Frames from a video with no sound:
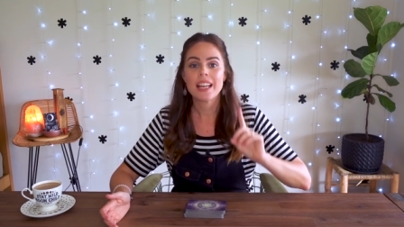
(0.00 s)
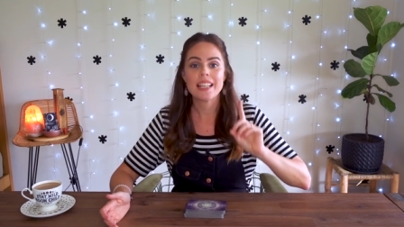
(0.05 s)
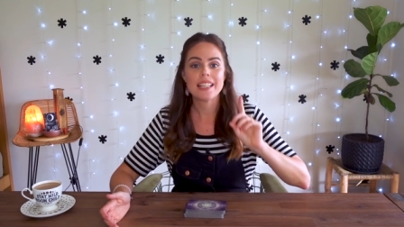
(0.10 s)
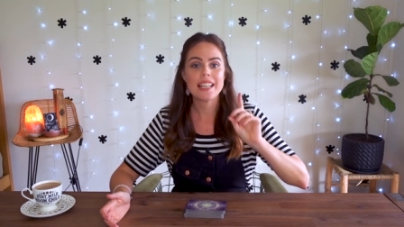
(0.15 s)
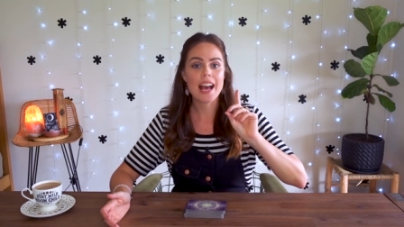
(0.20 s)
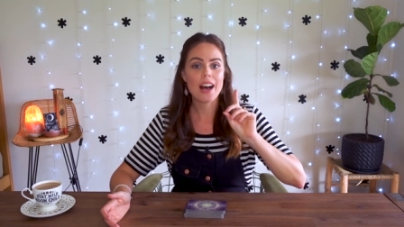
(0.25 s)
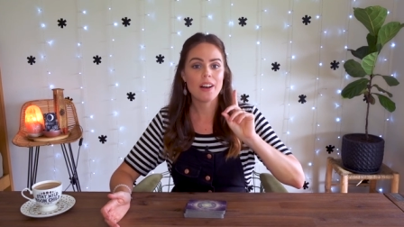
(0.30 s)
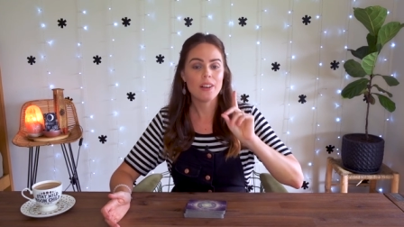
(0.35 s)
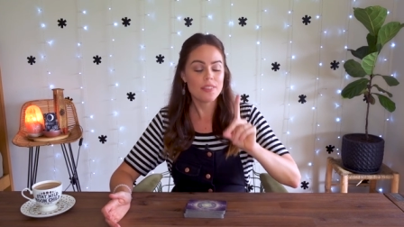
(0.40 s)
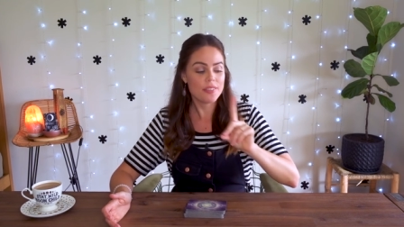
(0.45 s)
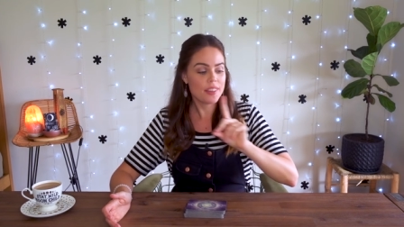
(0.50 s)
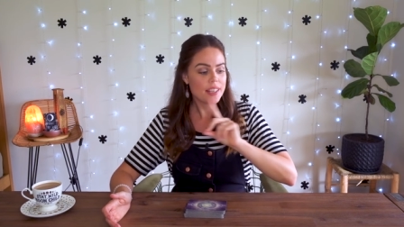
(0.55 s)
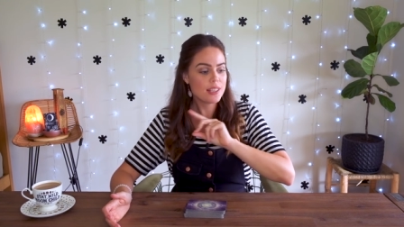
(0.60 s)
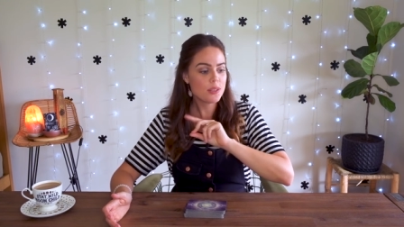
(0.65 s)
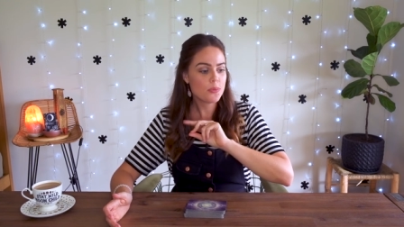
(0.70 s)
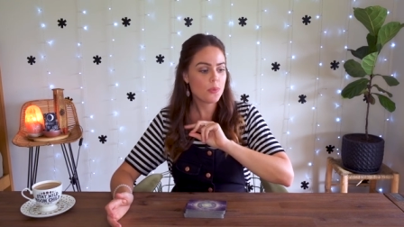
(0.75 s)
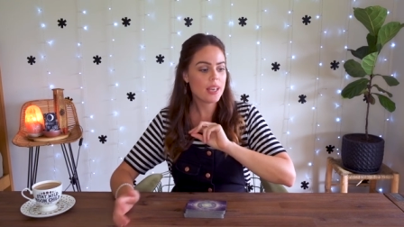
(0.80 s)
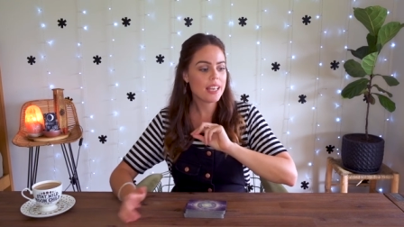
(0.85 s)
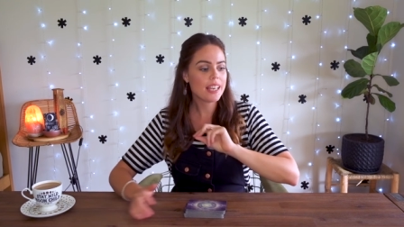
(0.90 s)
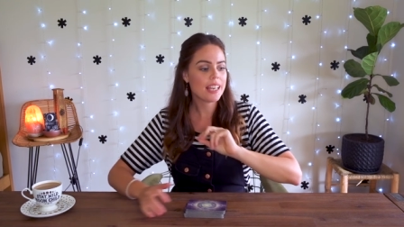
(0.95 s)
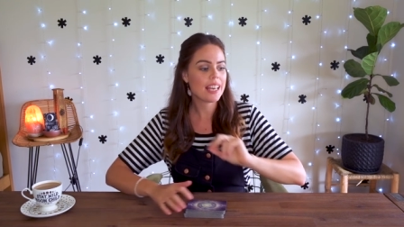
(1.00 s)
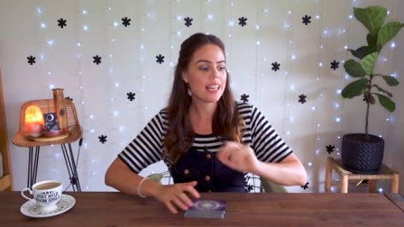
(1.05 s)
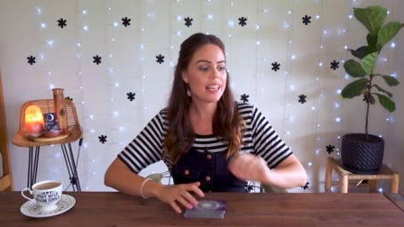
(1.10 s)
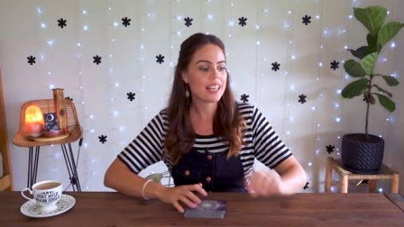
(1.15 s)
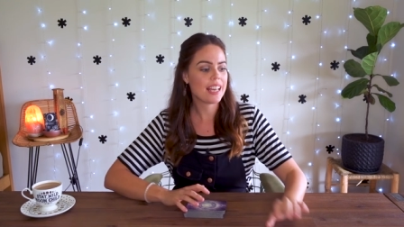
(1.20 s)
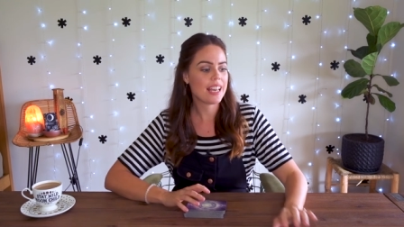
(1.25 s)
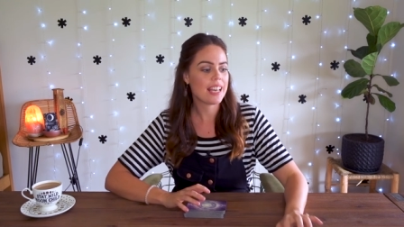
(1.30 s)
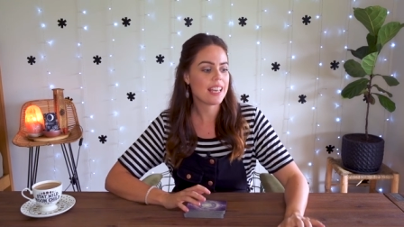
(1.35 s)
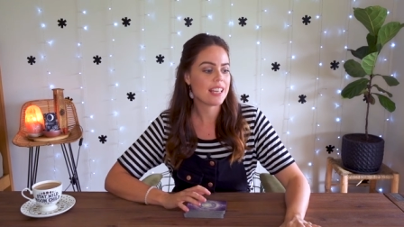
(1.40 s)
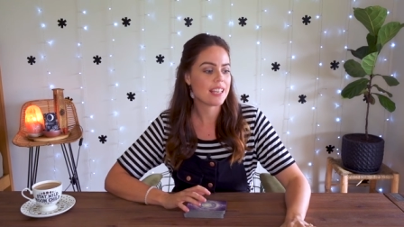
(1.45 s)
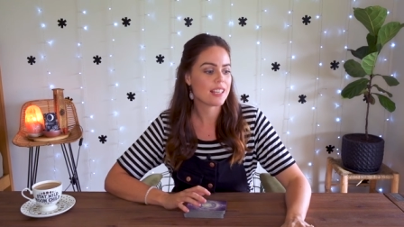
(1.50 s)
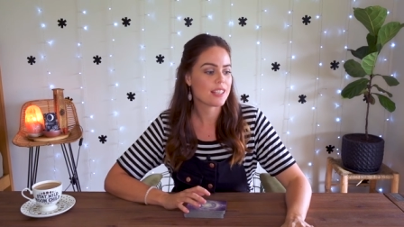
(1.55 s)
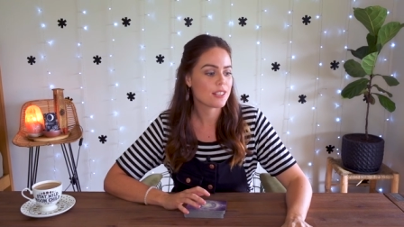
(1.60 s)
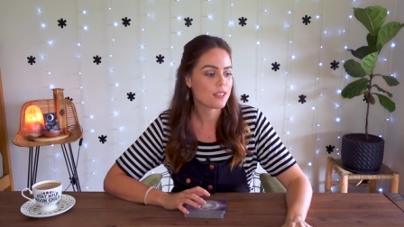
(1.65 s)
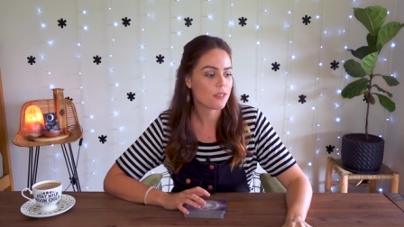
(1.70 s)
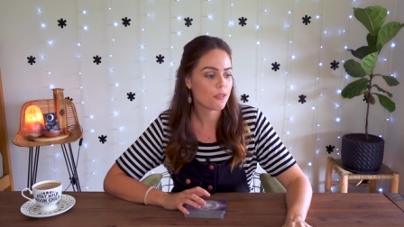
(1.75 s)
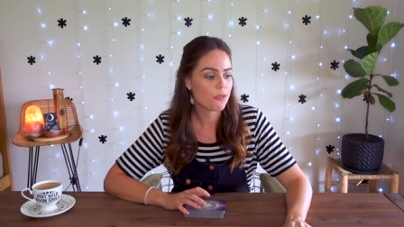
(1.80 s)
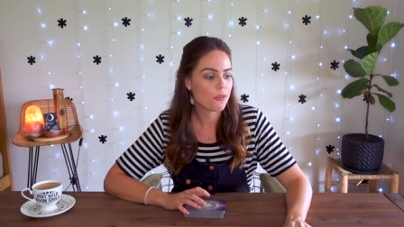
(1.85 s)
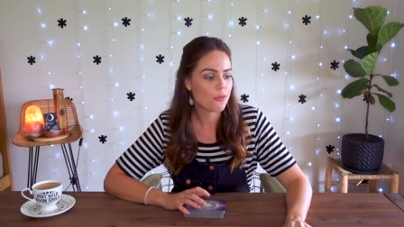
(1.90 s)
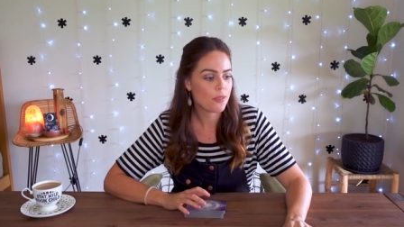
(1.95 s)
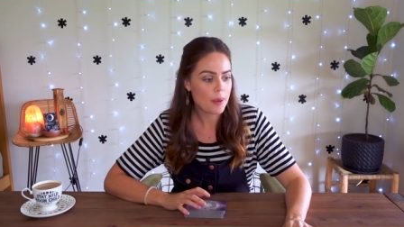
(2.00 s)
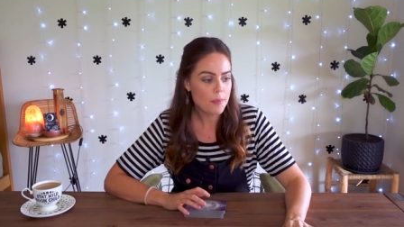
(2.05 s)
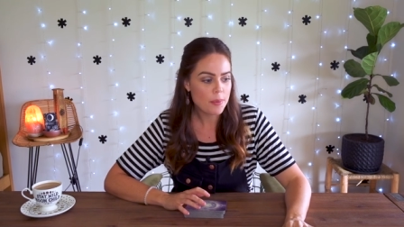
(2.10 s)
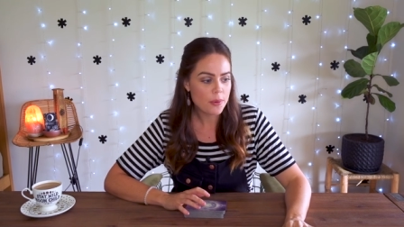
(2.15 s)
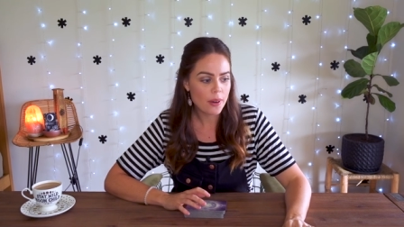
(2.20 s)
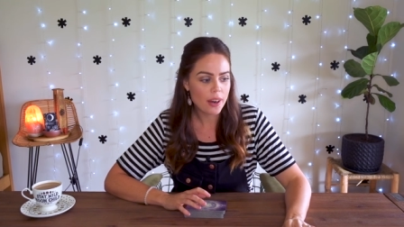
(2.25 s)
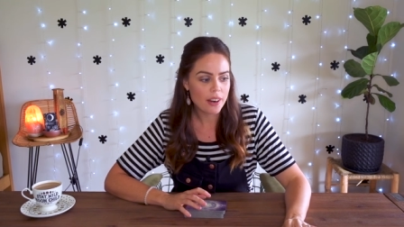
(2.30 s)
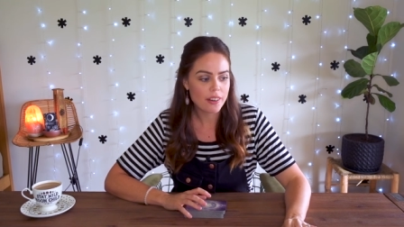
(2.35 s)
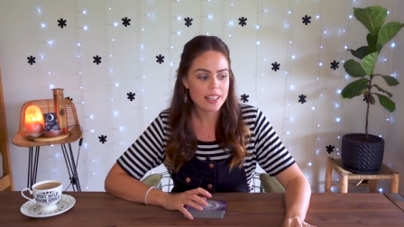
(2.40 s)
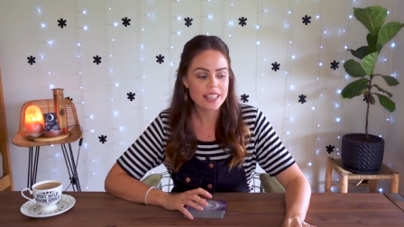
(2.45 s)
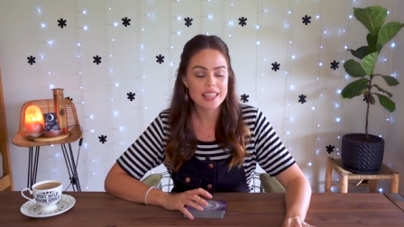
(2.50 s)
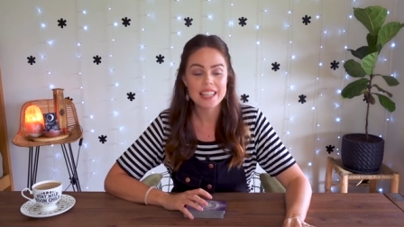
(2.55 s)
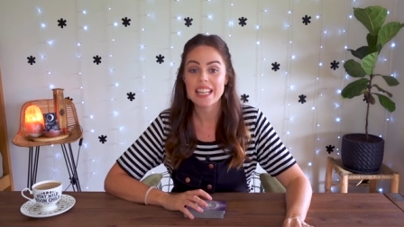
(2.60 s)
Now this week it is February